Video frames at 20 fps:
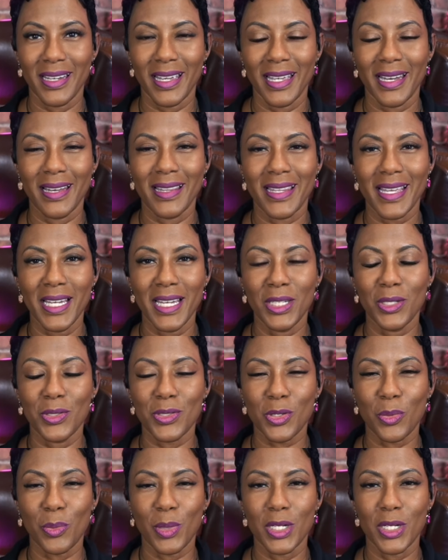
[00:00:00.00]
And thank you
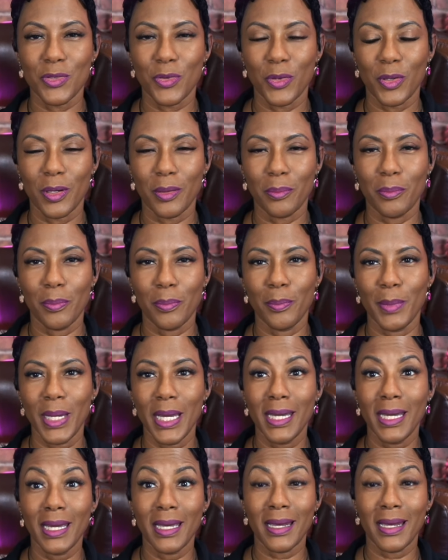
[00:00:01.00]
so much for
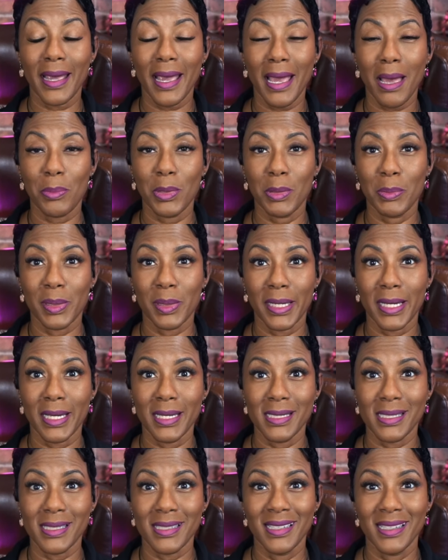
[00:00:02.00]
making it a happy
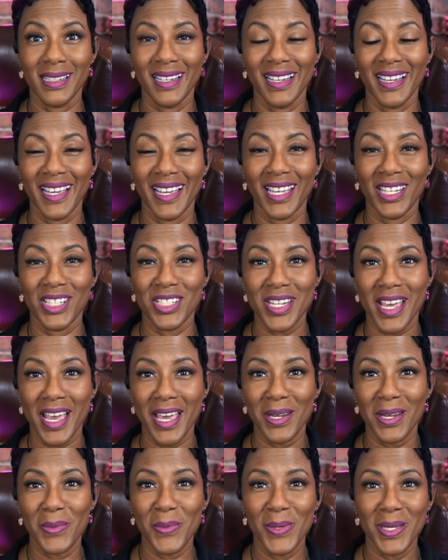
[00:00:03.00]
place and
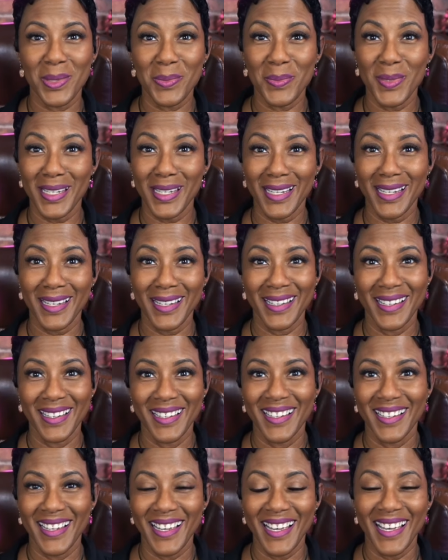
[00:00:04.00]
chatting with me
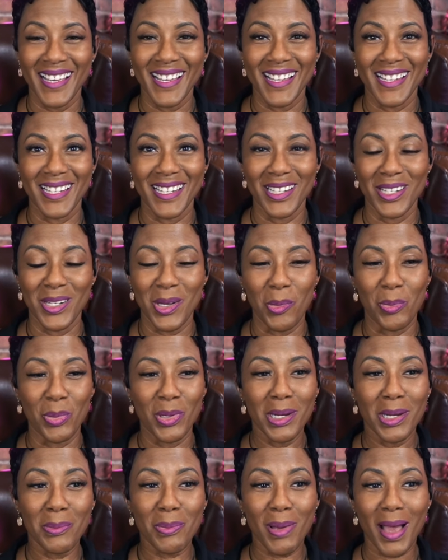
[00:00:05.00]
and,
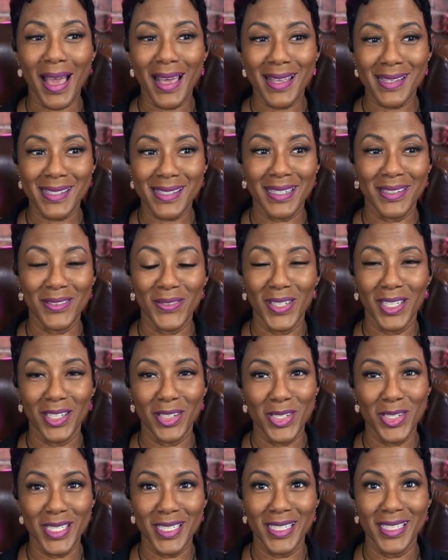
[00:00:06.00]
putting positive
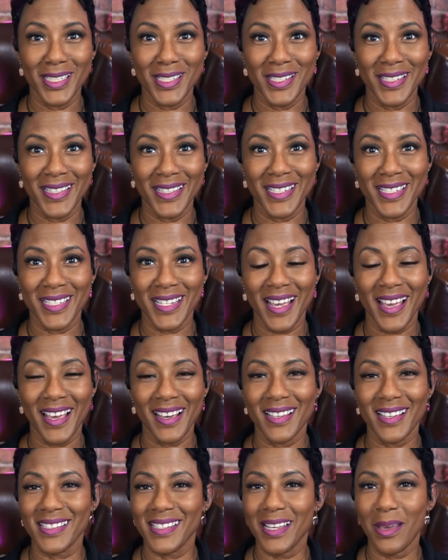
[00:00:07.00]
energy into the chat
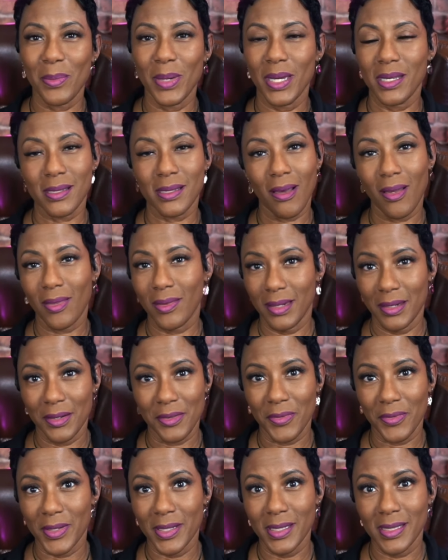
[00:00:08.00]
because that makes all the
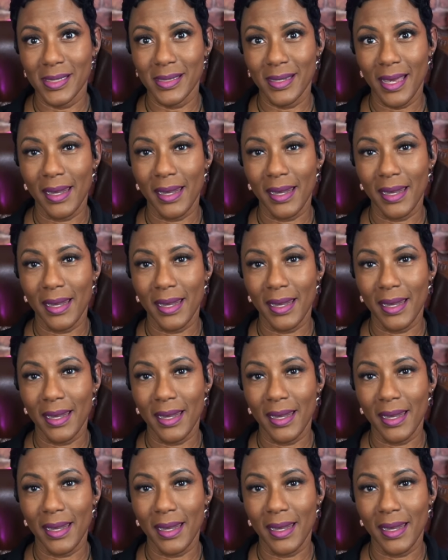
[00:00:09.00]
difference.